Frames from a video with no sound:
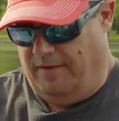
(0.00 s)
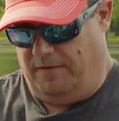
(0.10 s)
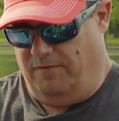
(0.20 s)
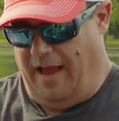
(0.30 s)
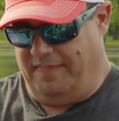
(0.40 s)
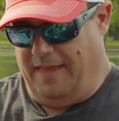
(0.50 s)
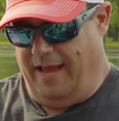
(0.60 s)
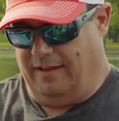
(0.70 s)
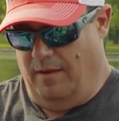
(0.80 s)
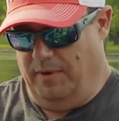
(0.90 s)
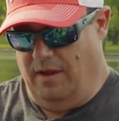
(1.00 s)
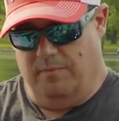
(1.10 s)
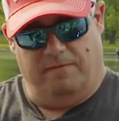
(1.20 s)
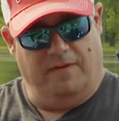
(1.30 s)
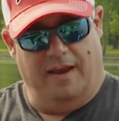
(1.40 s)
If you've got that coming
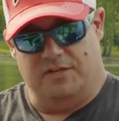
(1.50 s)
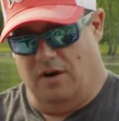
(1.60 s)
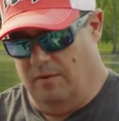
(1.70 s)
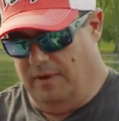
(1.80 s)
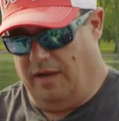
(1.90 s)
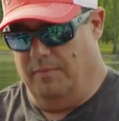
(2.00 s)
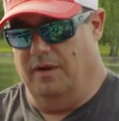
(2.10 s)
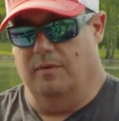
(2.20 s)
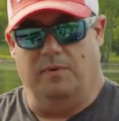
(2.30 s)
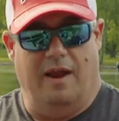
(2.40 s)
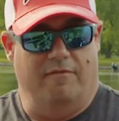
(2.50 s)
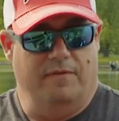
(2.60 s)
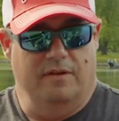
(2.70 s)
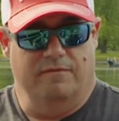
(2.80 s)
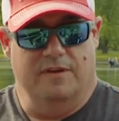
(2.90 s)
up, if you've got a tournament coming up, you're out
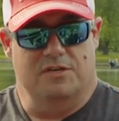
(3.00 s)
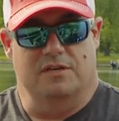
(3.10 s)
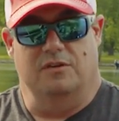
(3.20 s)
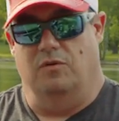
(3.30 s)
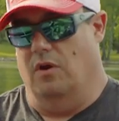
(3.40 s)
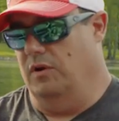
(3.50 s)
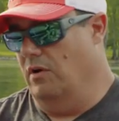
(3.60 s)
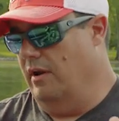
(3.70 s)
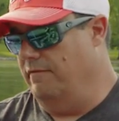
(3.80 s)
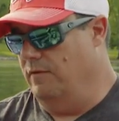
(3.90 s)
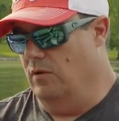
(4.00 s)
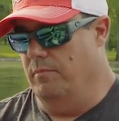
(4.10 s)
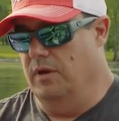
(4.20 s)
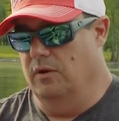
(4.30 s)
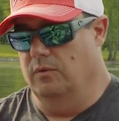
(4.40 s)
fun fishing, you know you're on a full
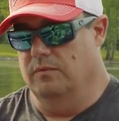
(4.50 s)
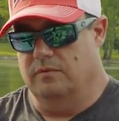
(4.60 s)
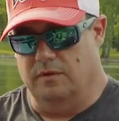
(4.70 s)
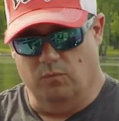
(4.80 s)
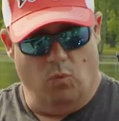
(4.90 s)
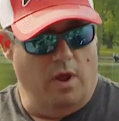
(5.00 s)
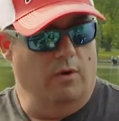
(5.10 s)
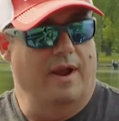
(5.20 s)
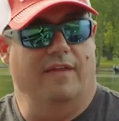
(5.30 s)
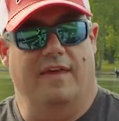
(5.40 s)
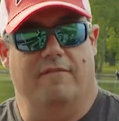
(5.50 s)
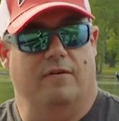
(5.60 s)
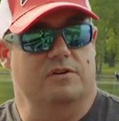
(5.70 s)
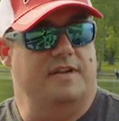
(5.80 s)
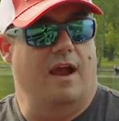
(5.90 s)
moon, run around that
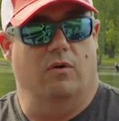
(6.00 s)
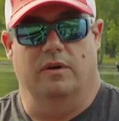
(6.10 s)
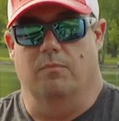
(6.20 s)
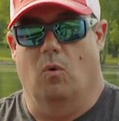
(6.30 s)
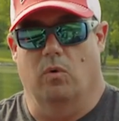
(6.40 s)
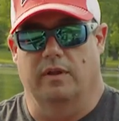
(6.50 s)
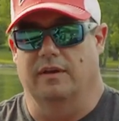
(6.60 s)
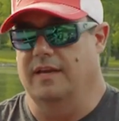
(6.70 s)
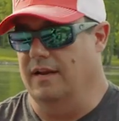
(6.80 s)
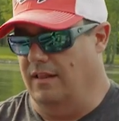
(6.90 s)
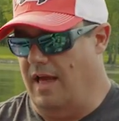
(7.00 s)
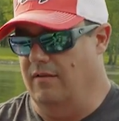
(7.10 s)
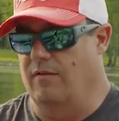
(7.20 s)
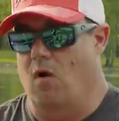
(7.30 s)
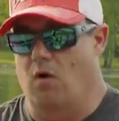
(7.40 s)
first hour in the morning, hit a lot
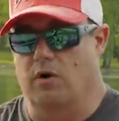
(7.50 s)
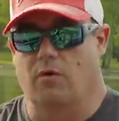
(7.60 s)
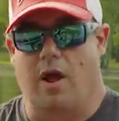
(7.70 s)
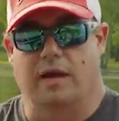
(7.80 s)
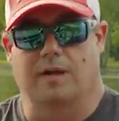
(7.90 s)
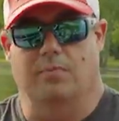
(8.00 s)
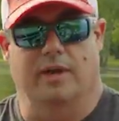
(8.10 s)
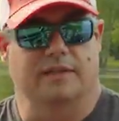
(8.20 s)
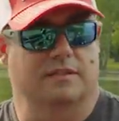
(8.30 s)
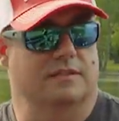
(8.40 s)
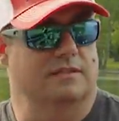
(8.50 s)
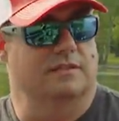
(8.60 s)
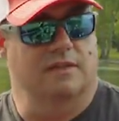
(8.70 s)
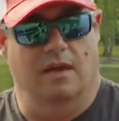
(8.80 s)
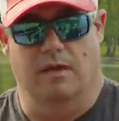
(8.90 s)
of hard rocky
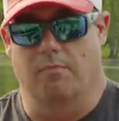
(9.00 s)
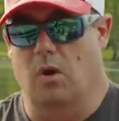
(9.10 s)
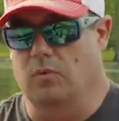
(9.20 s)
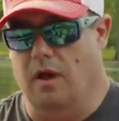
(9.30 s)
places, uh, boat